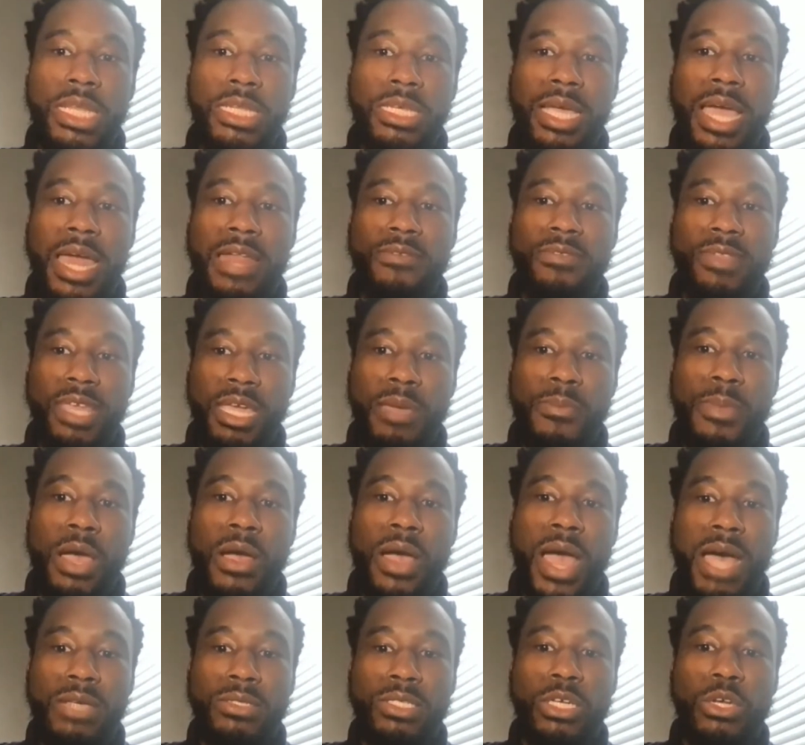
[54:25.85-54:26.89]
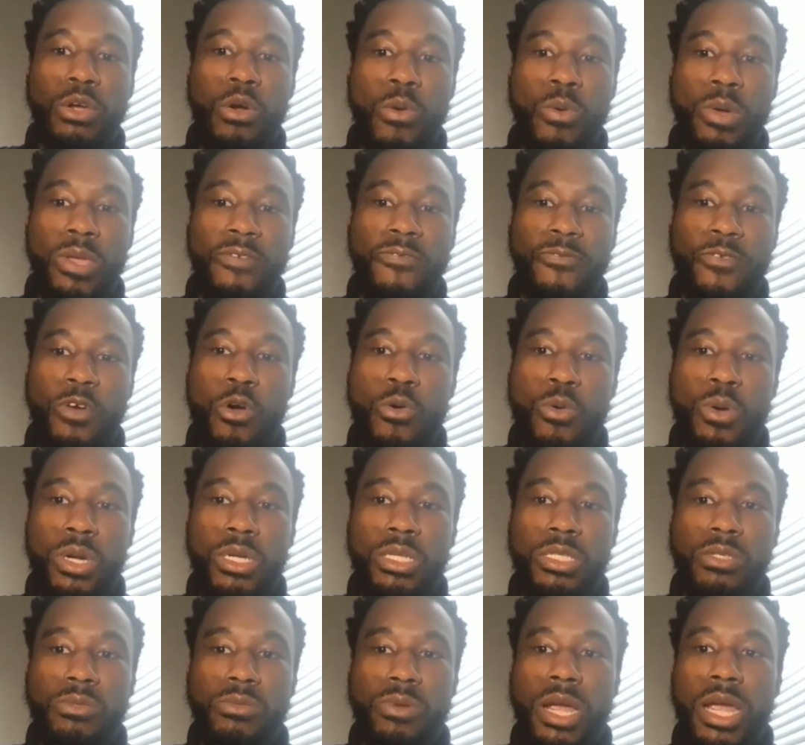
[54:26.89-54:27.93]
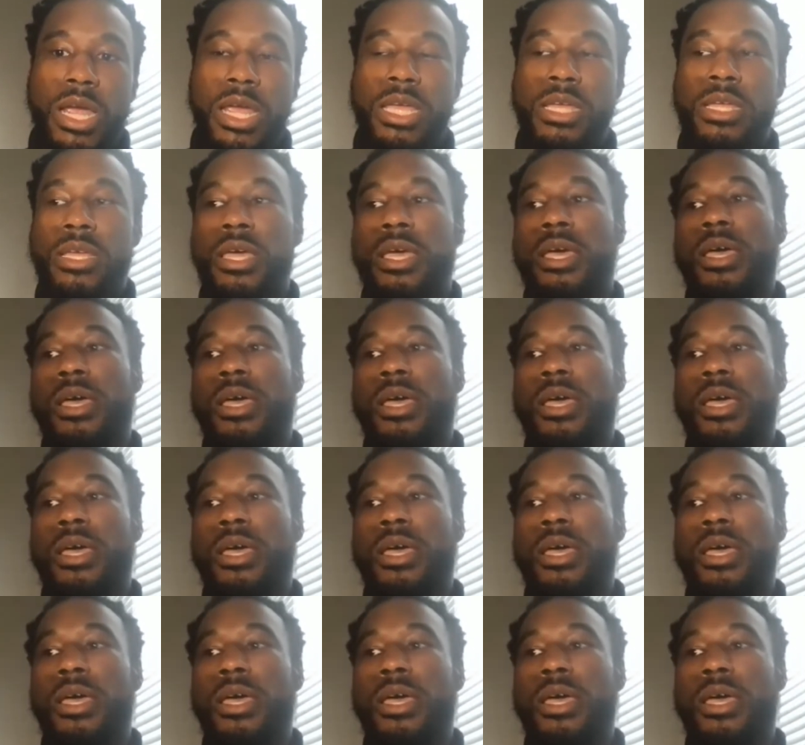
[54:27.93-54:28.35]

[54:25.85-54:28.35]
to kind of think about housing going forward, right?